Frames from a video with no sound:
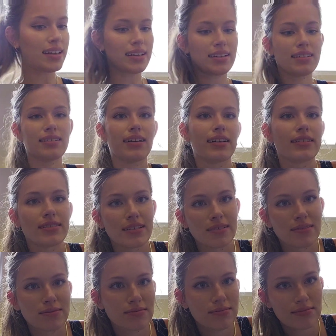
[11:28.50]
like I
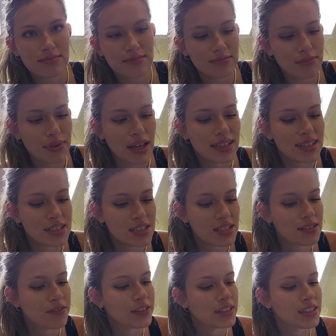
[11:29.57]
don't pay attention
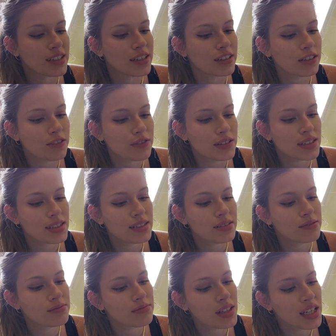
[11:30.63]
to
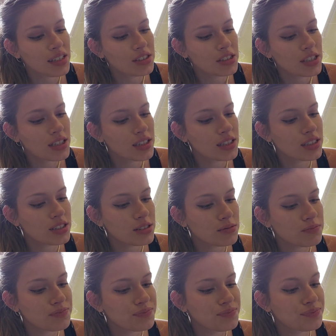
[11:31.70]
videography things like this.
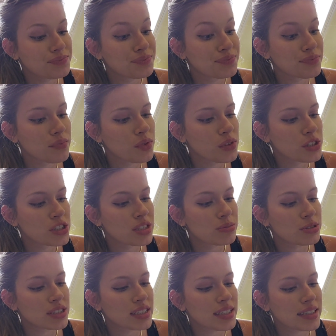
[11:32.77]
We're just
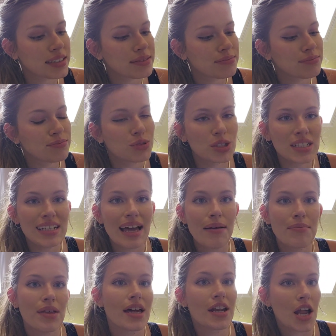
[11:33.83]
gonna pretend
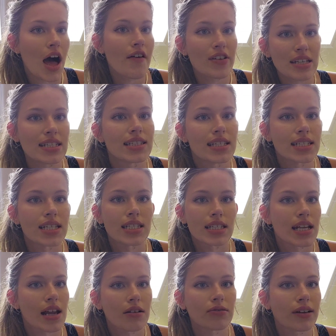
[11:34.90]
I'm a novice in the sense
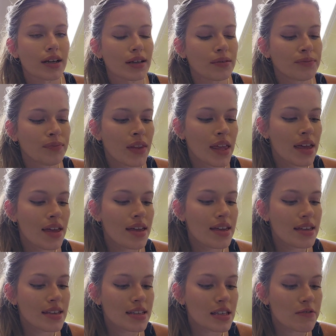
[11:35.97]
that I don't care.
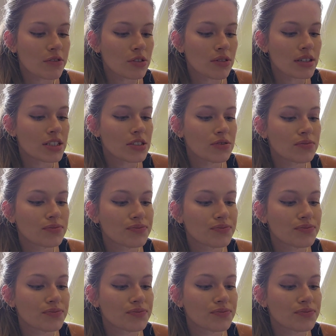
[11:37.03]
Even though I do.